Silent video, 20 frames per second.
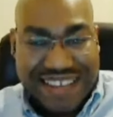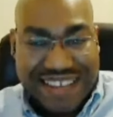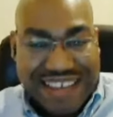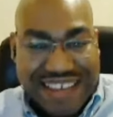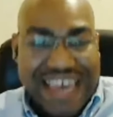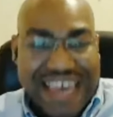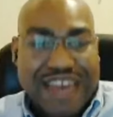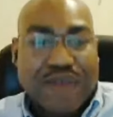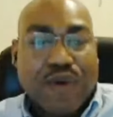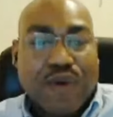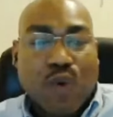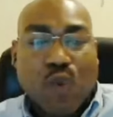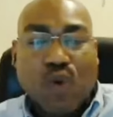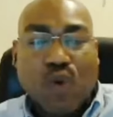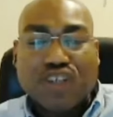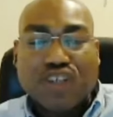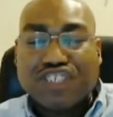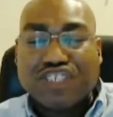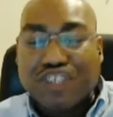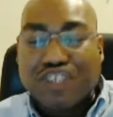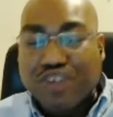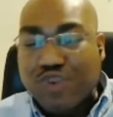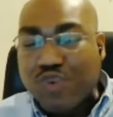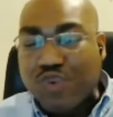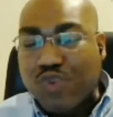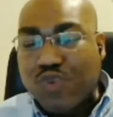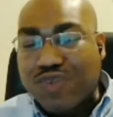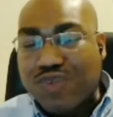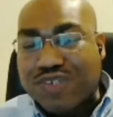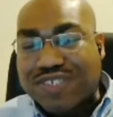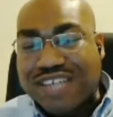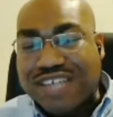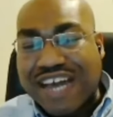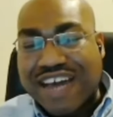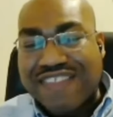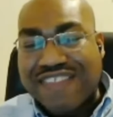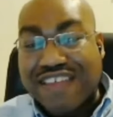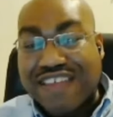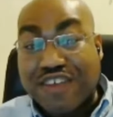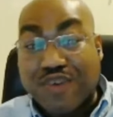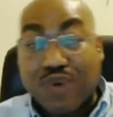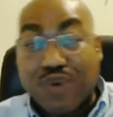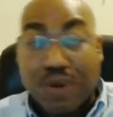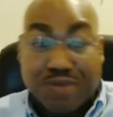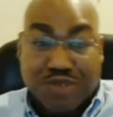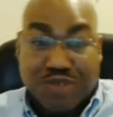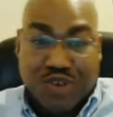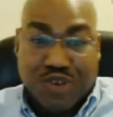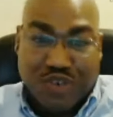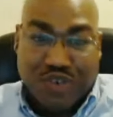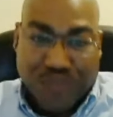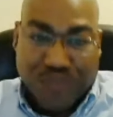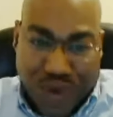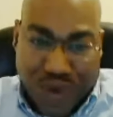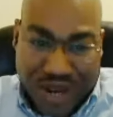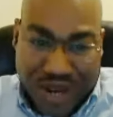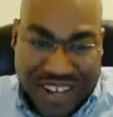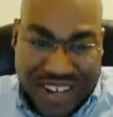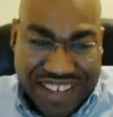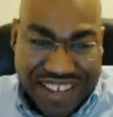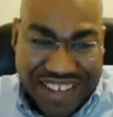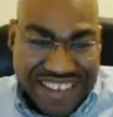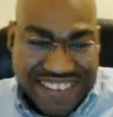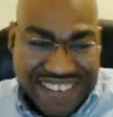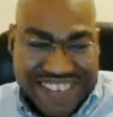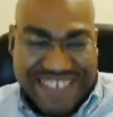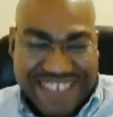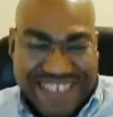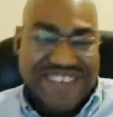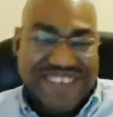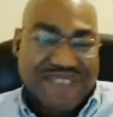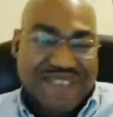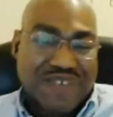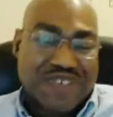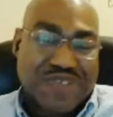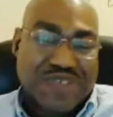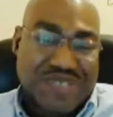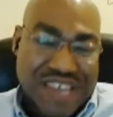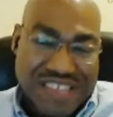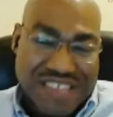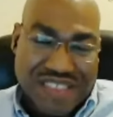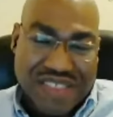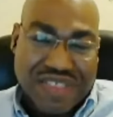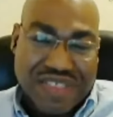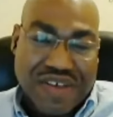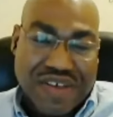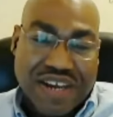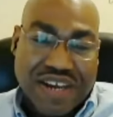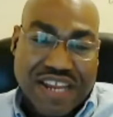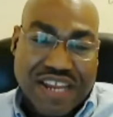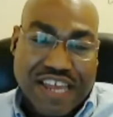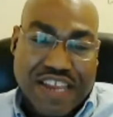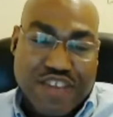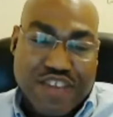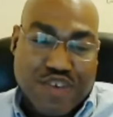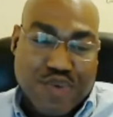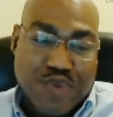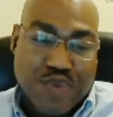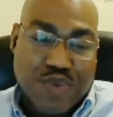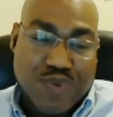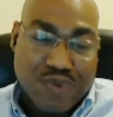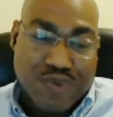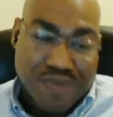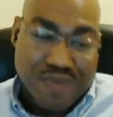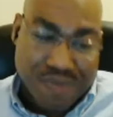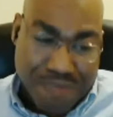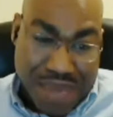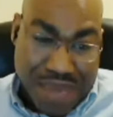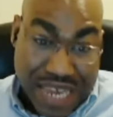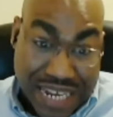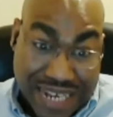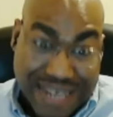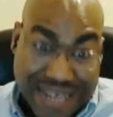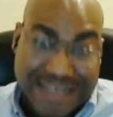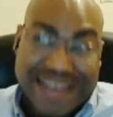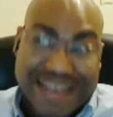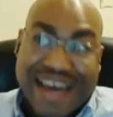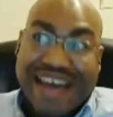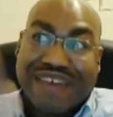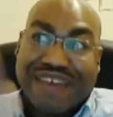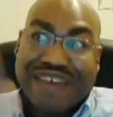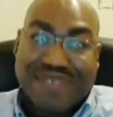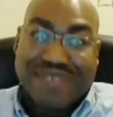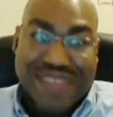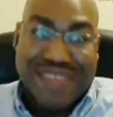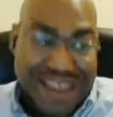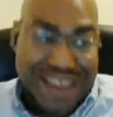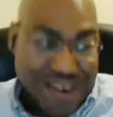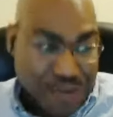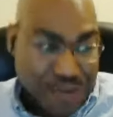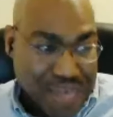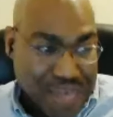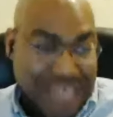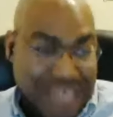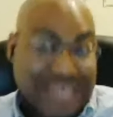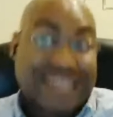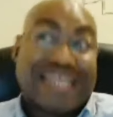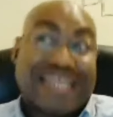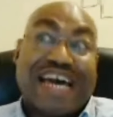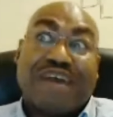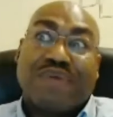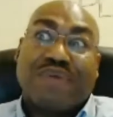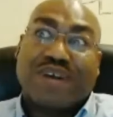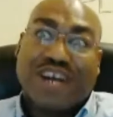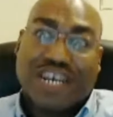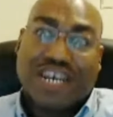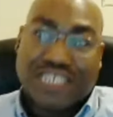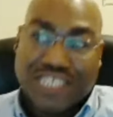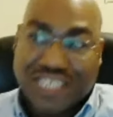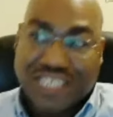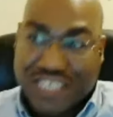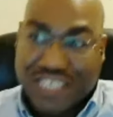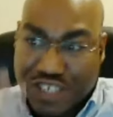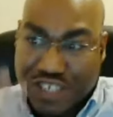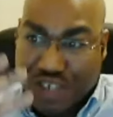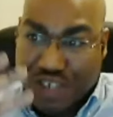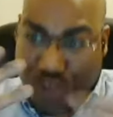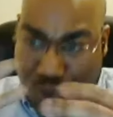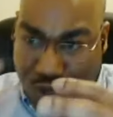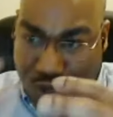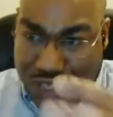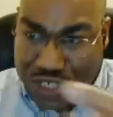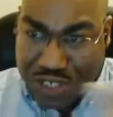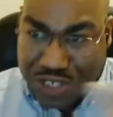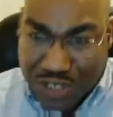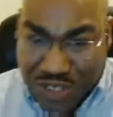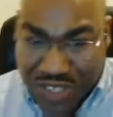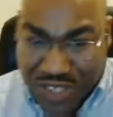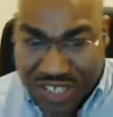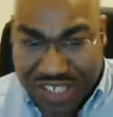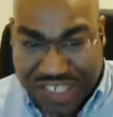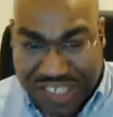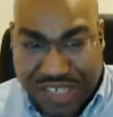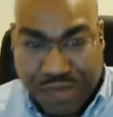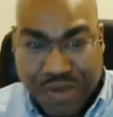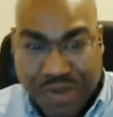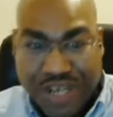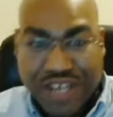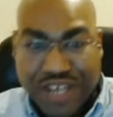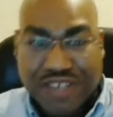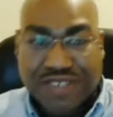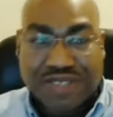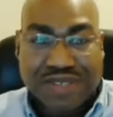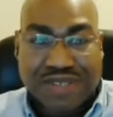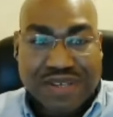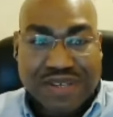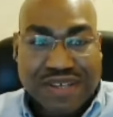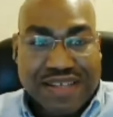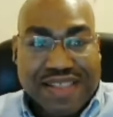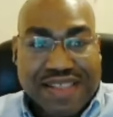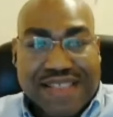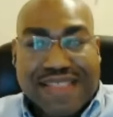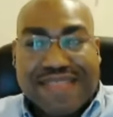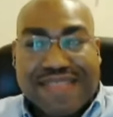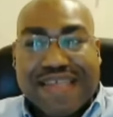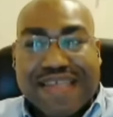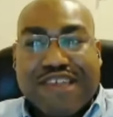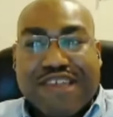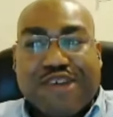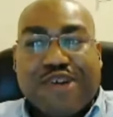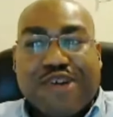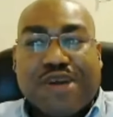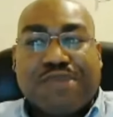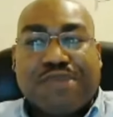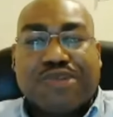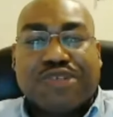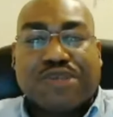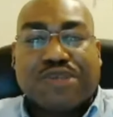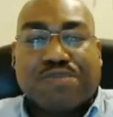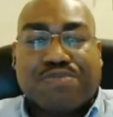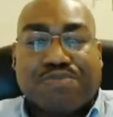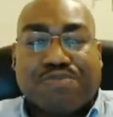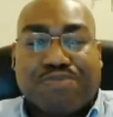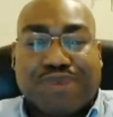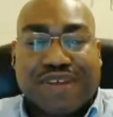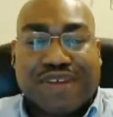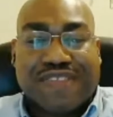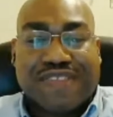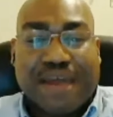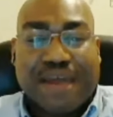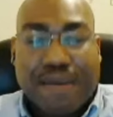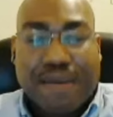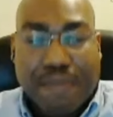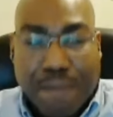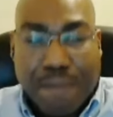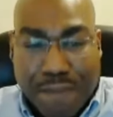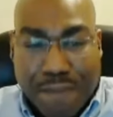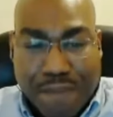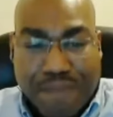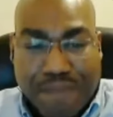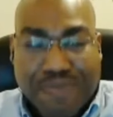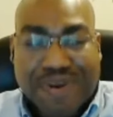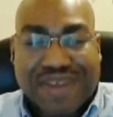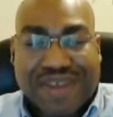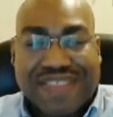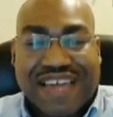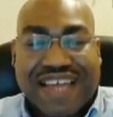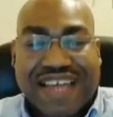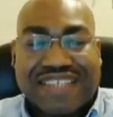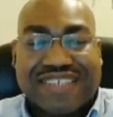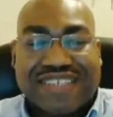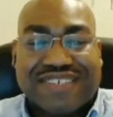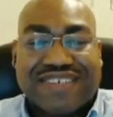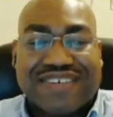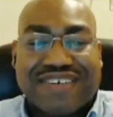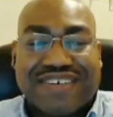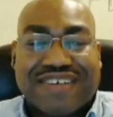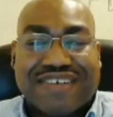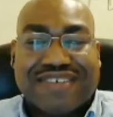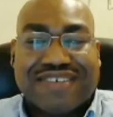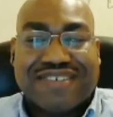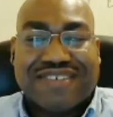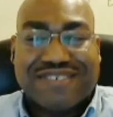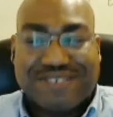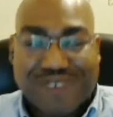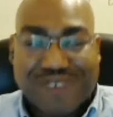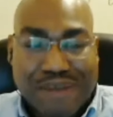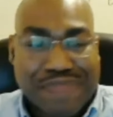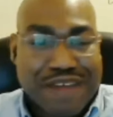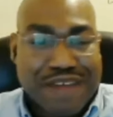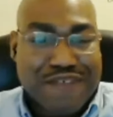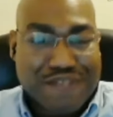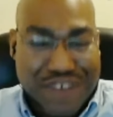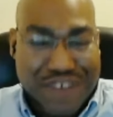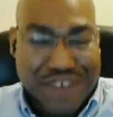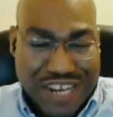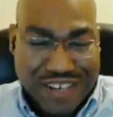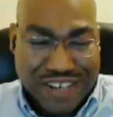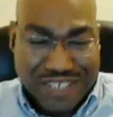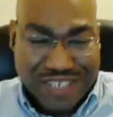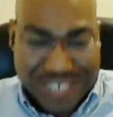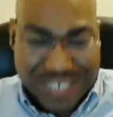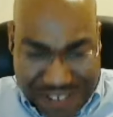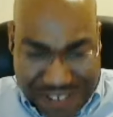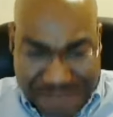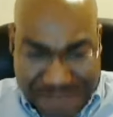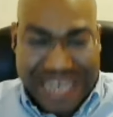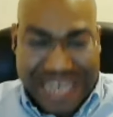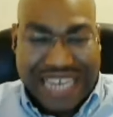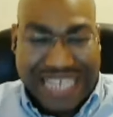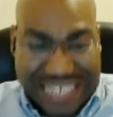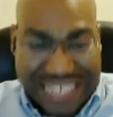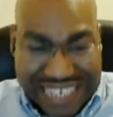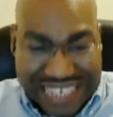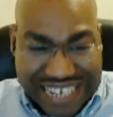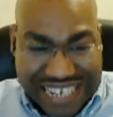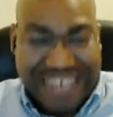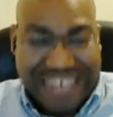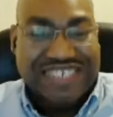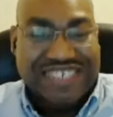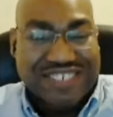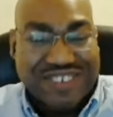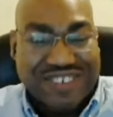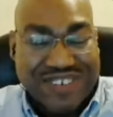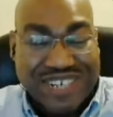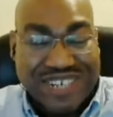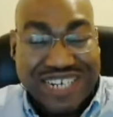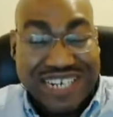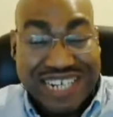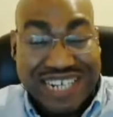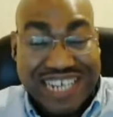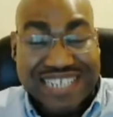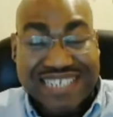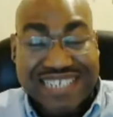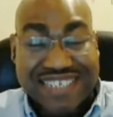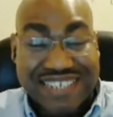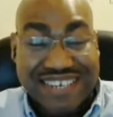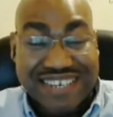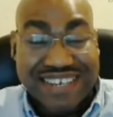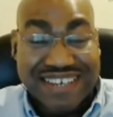Yeah. And yeah. once you decide that you observe one, you know, you, once you take the thought and you make it collide with air, make it collide with consciousness, you introduce it to someone else, then you're able to bring that, bring that, you know, you drop that free energy. You make it a certain entity.